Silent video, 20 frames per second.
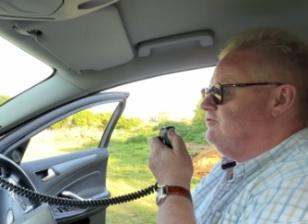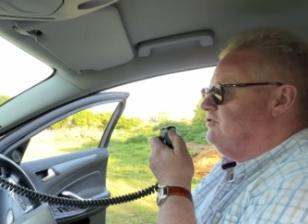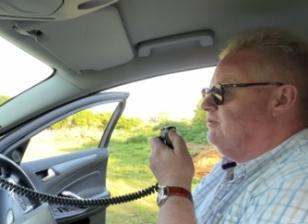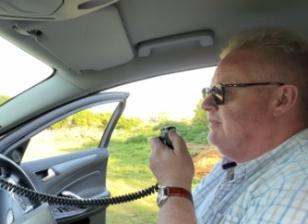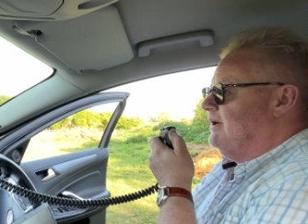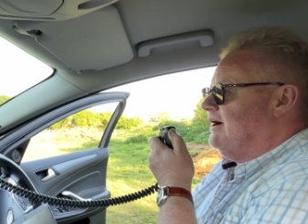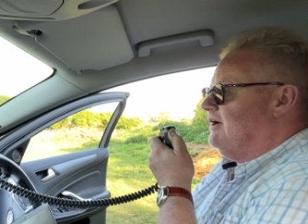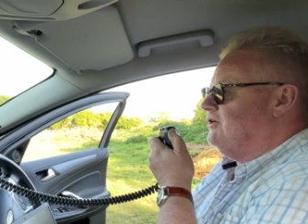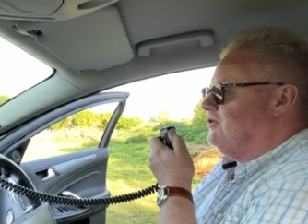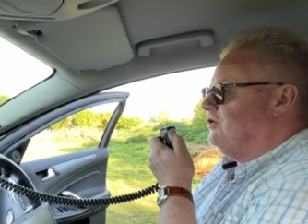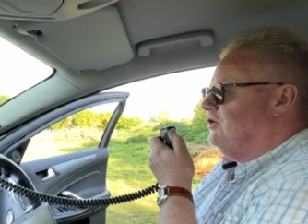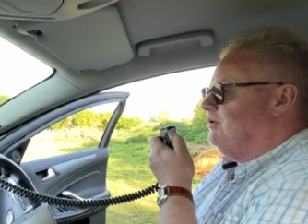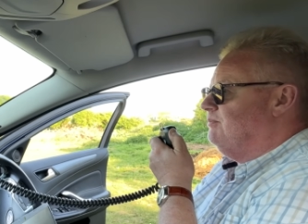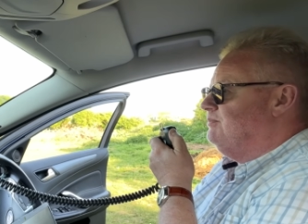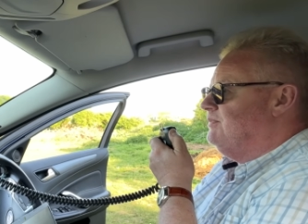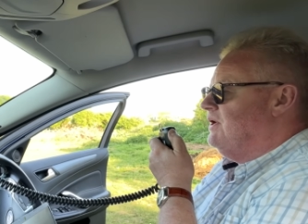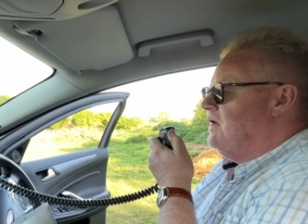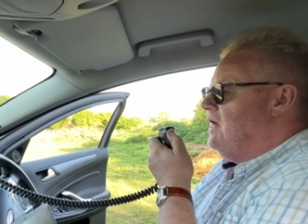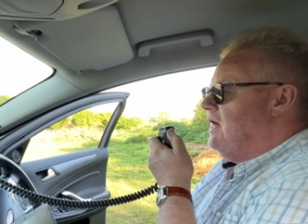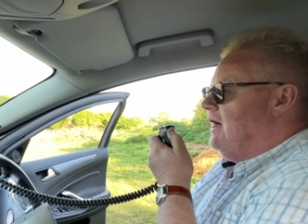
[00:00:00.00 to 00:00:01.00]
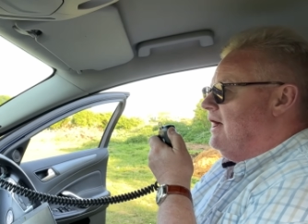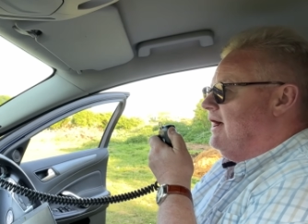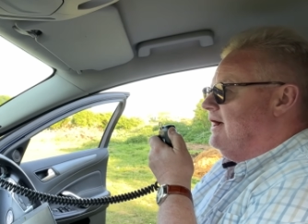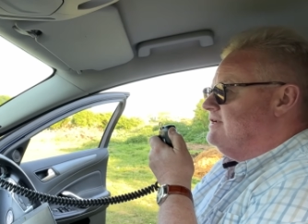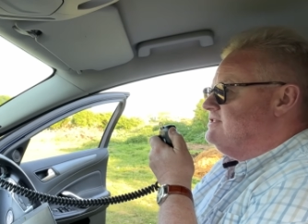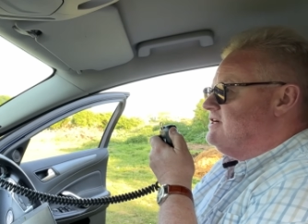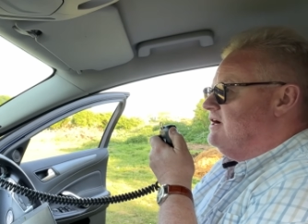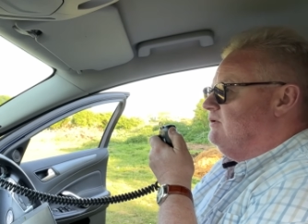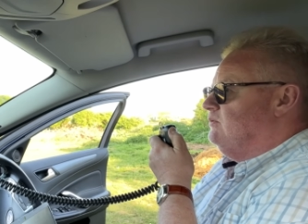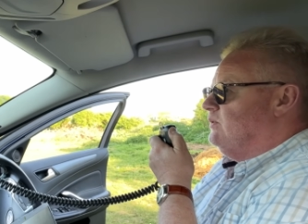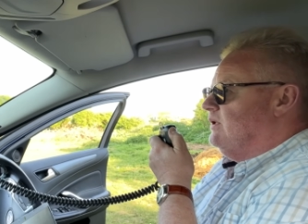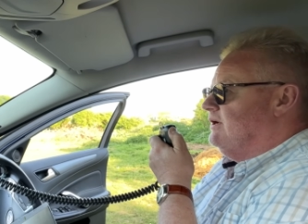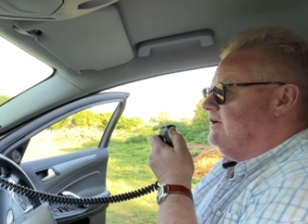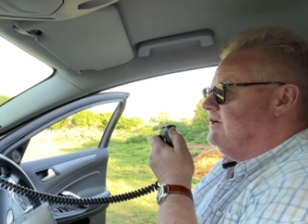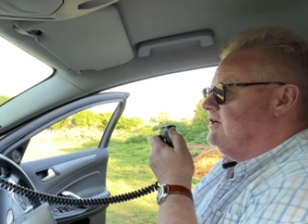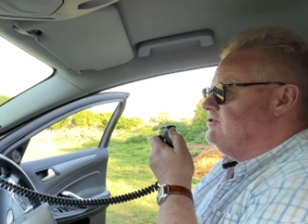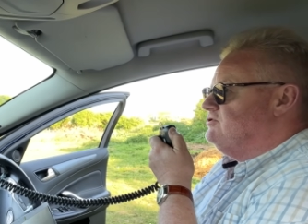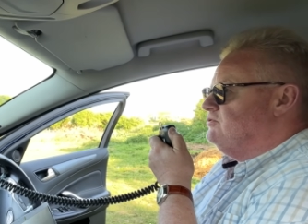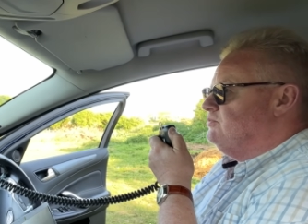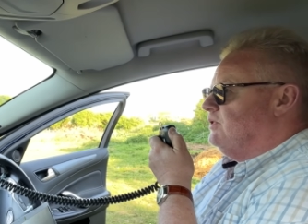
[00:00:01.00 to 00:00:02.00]
from ICOM and uh,
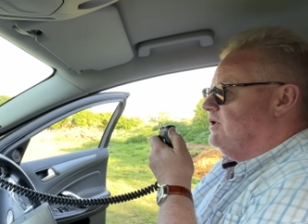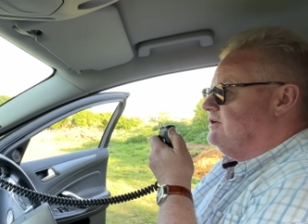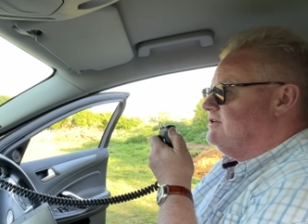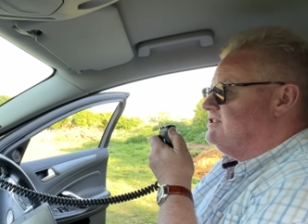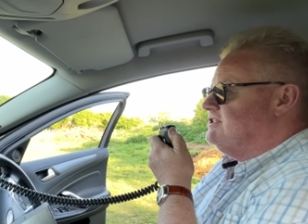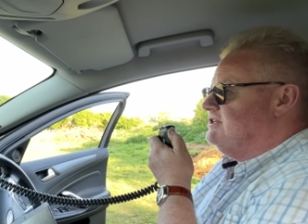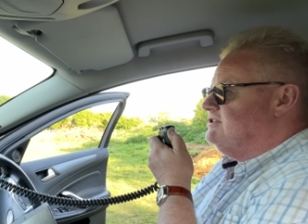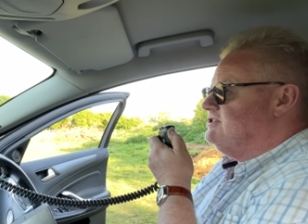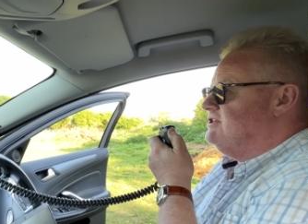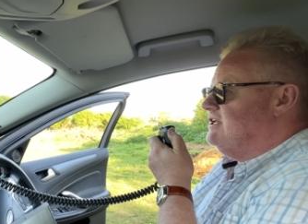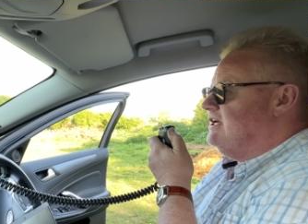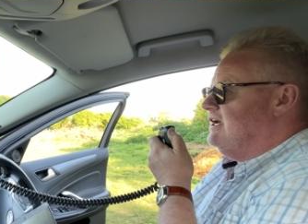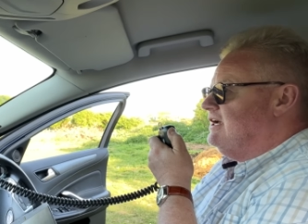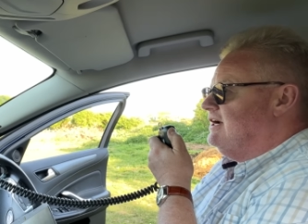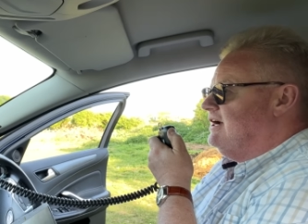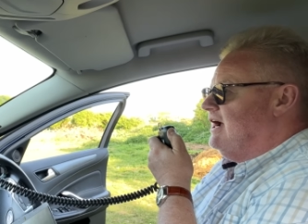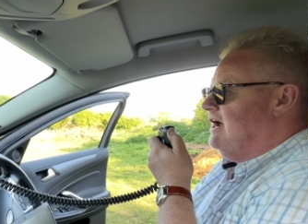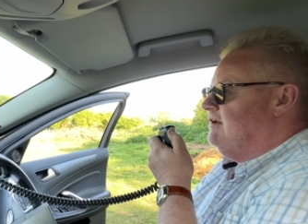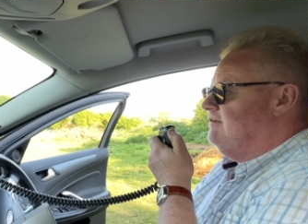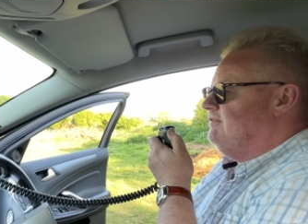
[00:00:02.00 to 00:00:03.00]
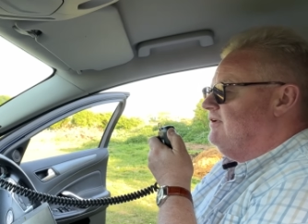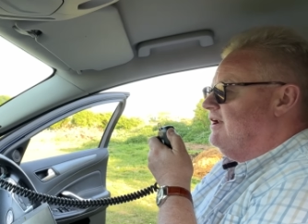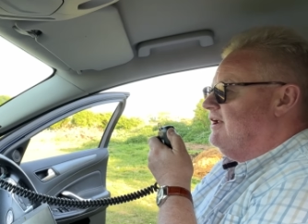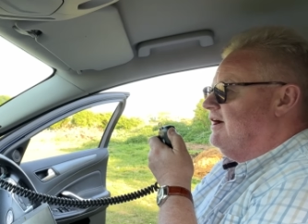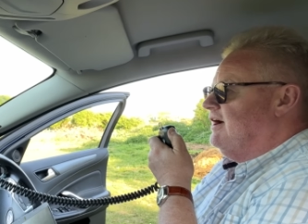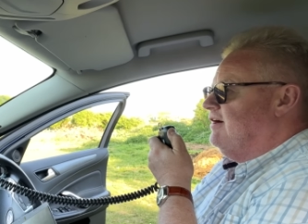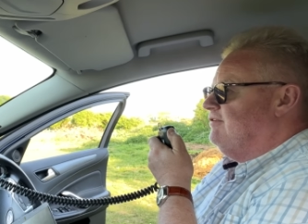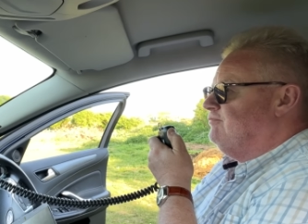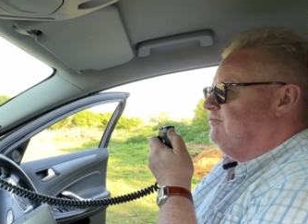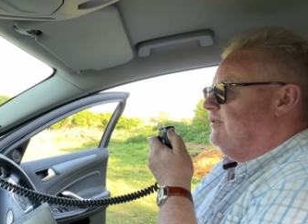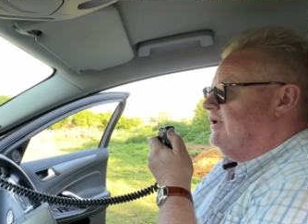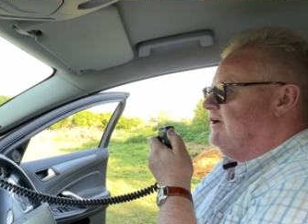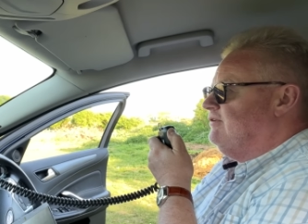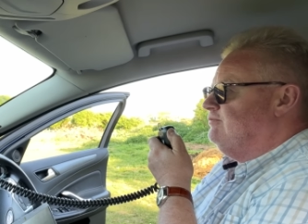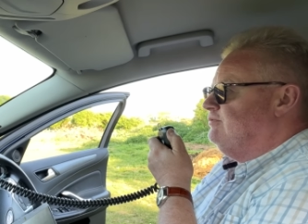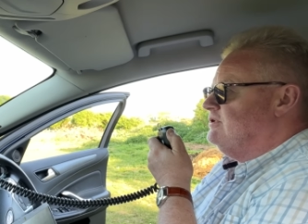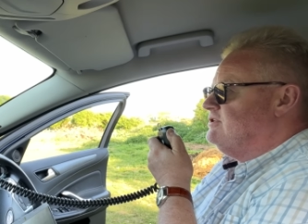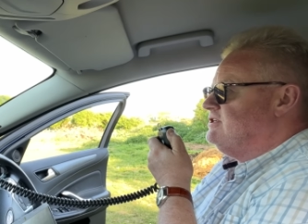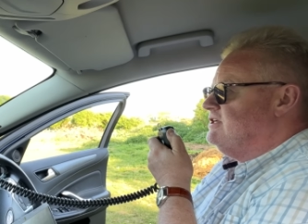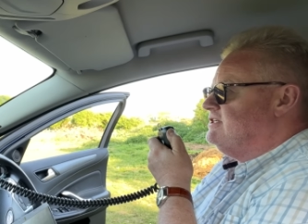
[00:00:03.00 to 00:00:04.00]
100 watts into the uh, end-fed half
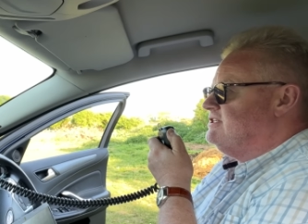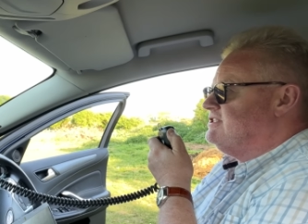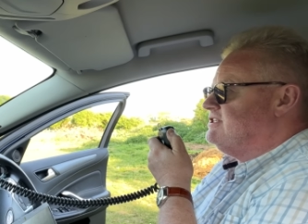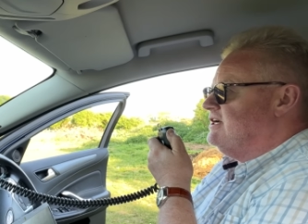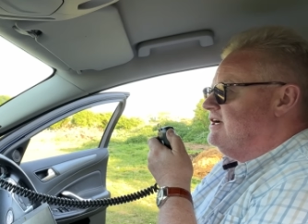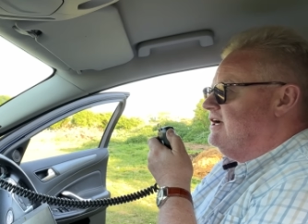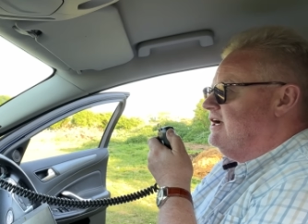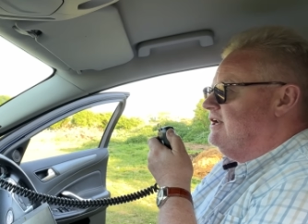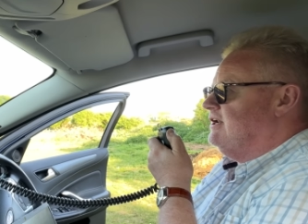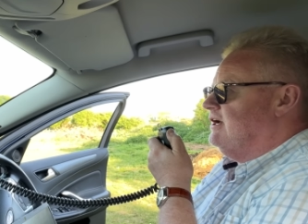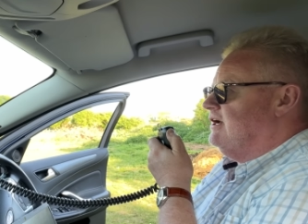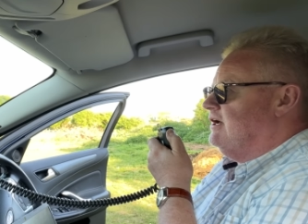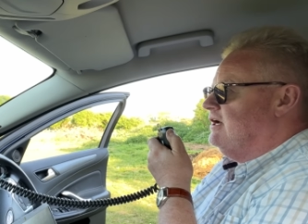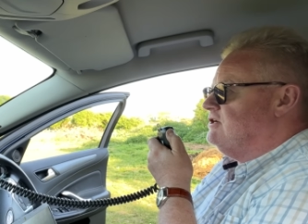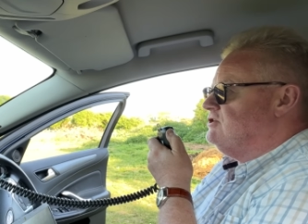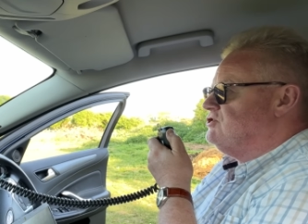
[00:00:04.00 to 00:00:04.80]
wave, which is uh, in a, a,